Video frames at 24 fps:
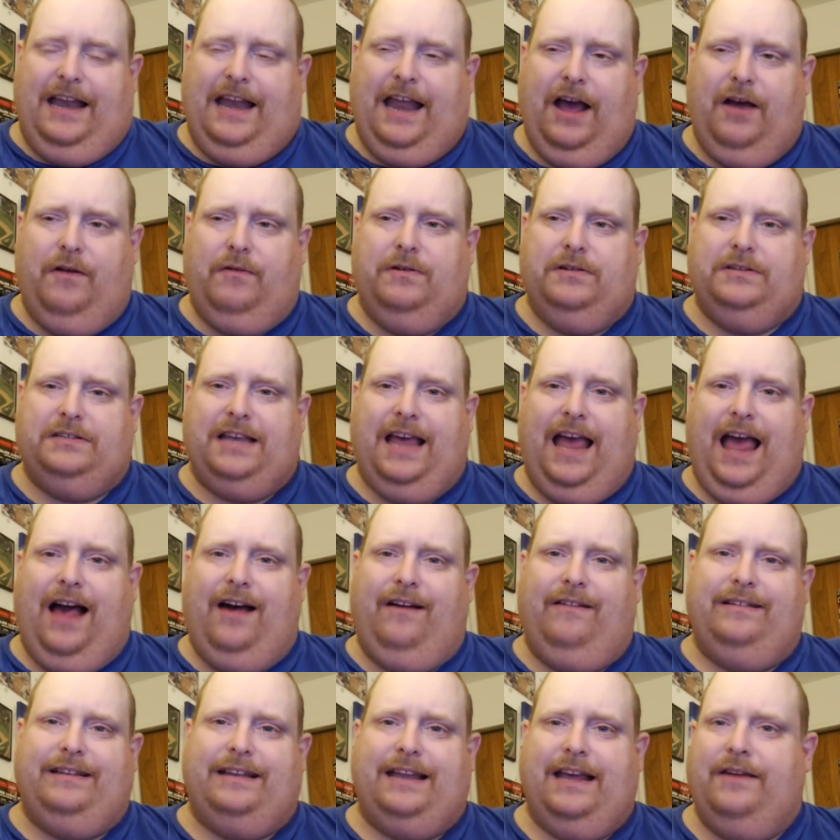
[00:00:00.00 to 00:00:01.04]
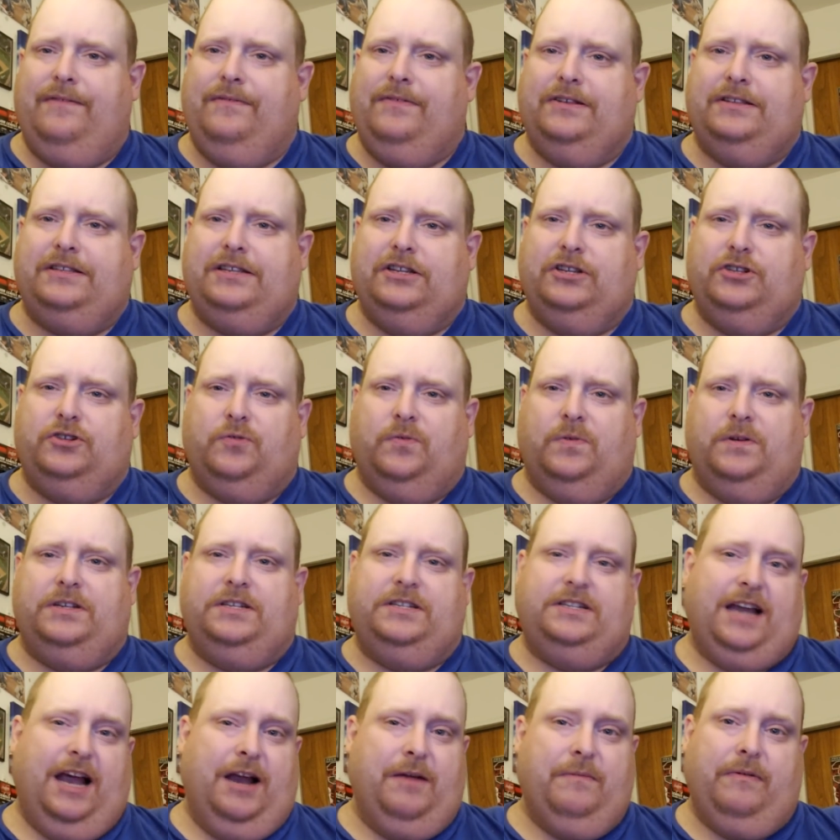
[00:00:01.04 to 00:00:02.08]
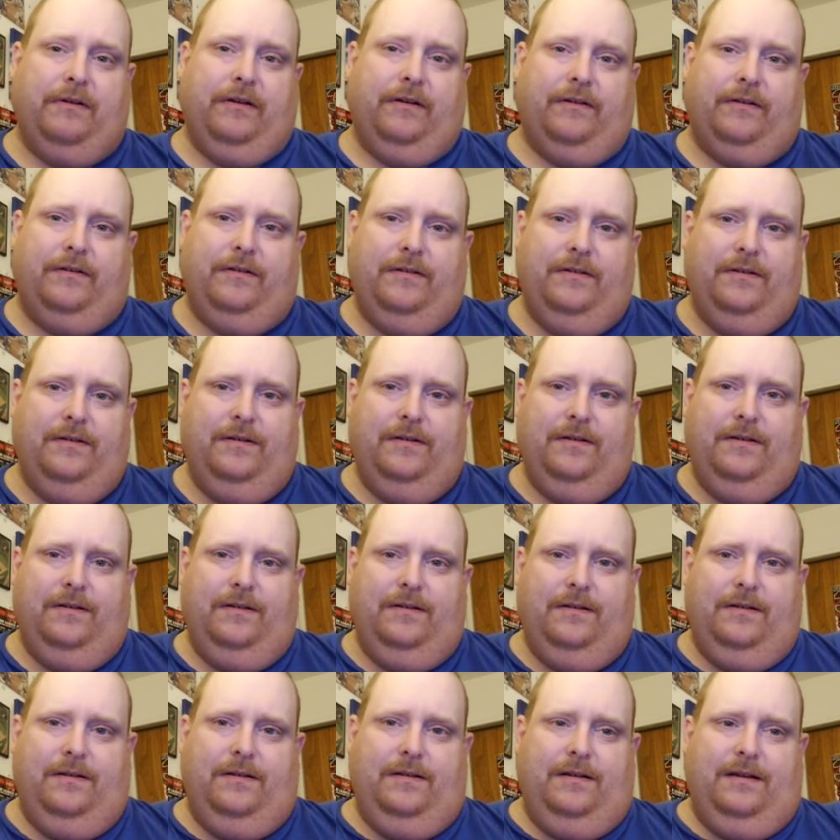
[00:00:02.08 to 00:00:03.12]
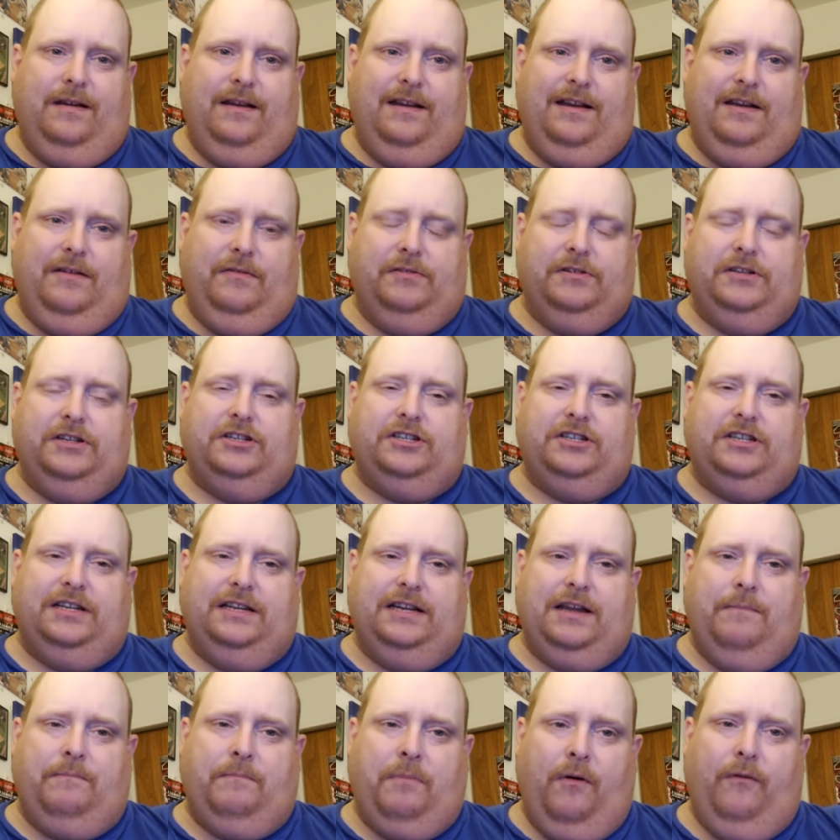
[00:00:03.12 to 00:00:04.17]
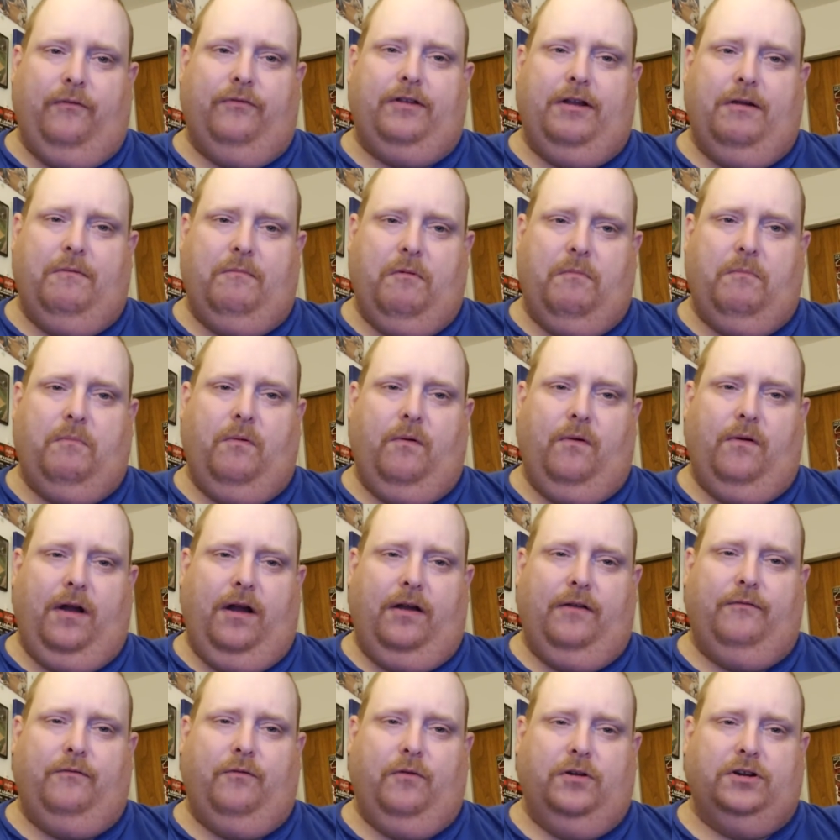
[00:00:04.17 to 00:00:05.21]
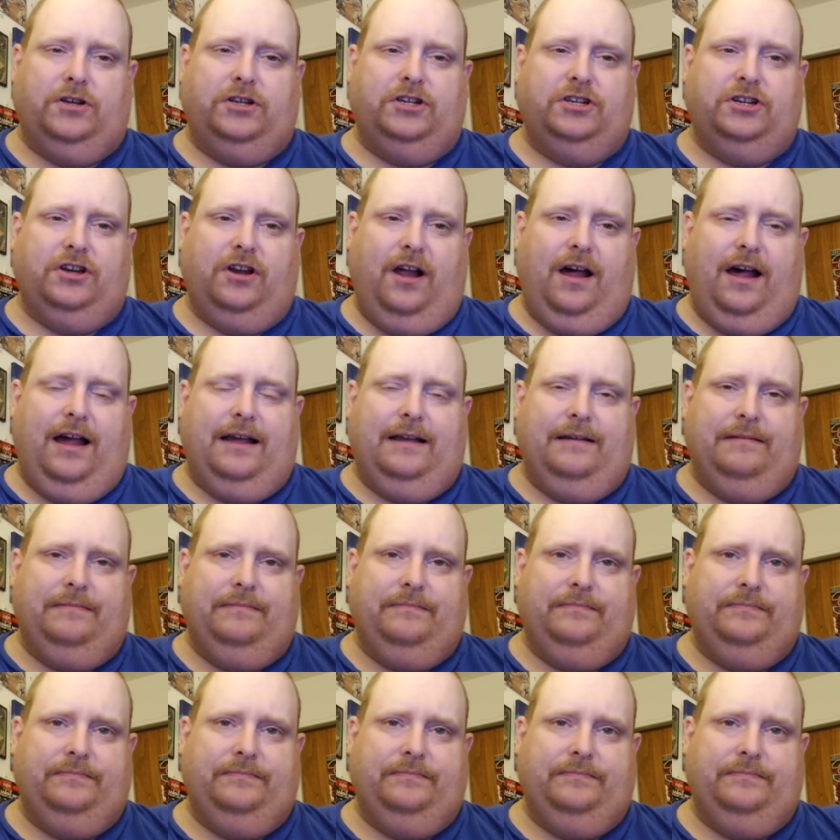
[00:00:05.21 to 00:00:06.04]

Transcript: and that was Al Davis and George Steinbrenner. It was interesting that both of them were born on the 4th of July.